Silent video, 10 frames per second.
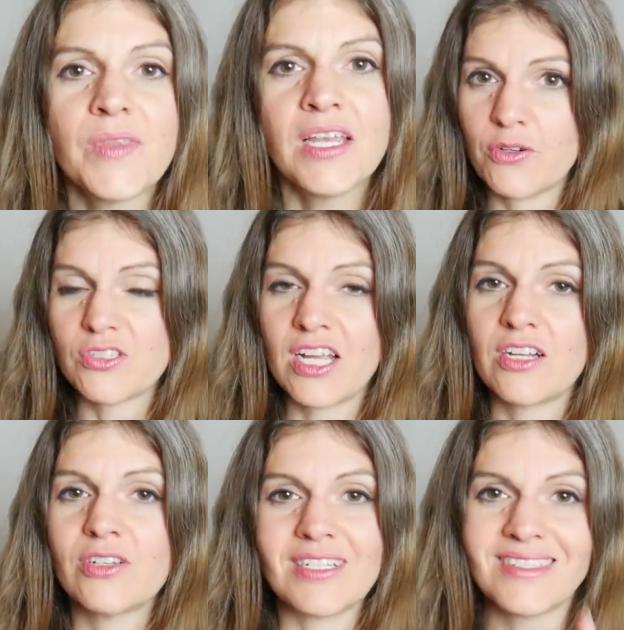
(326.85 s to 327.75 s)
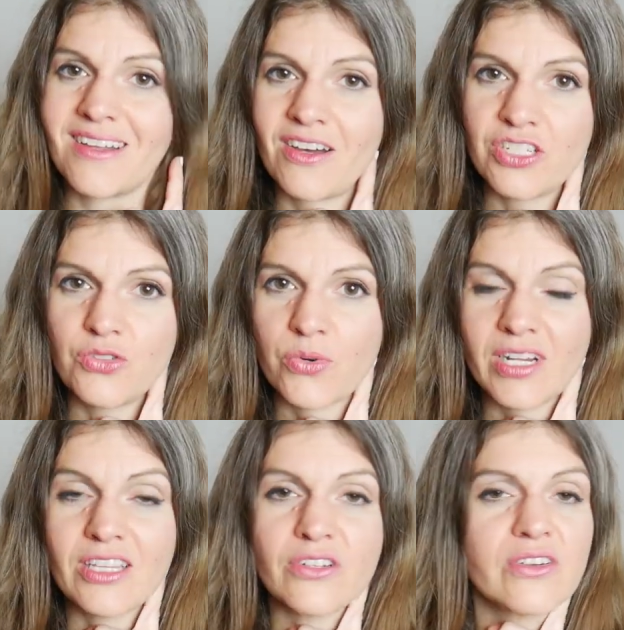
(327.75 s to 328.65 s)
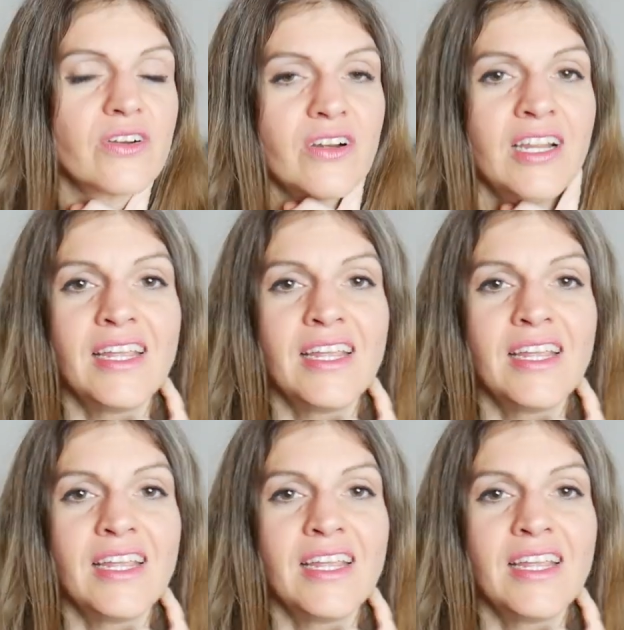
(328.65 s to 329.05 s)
If your child is an auditory learner